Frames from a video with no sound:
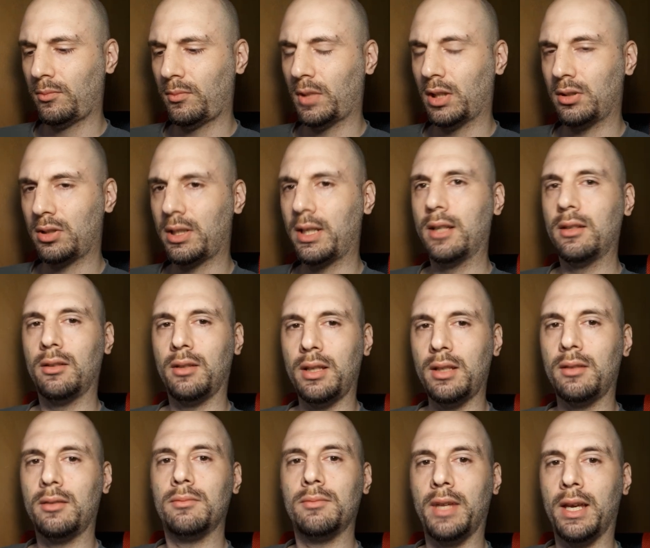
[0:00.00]
It's kind of
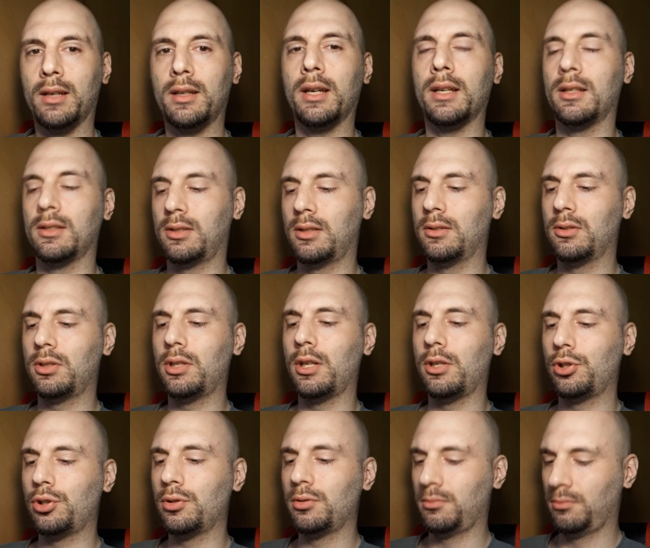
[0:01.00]
like that kind of
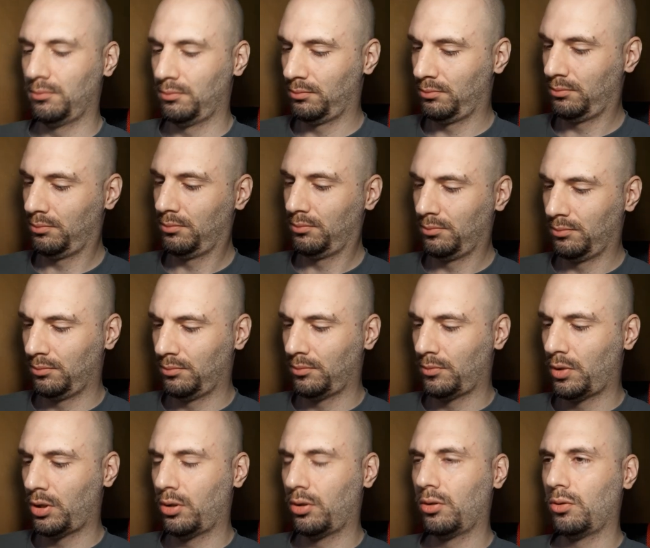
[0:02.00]
sensation.
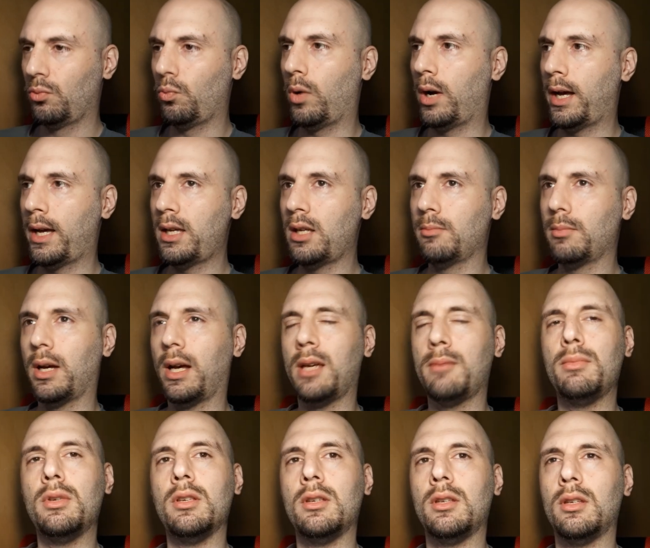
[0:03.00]
Why am I
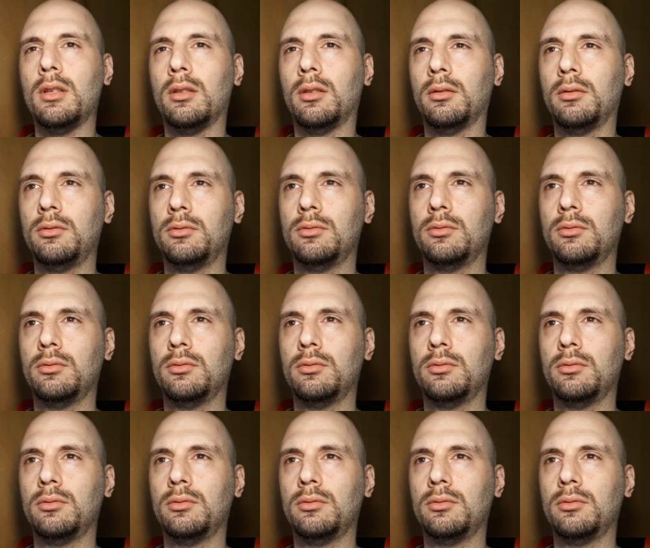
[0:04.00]
being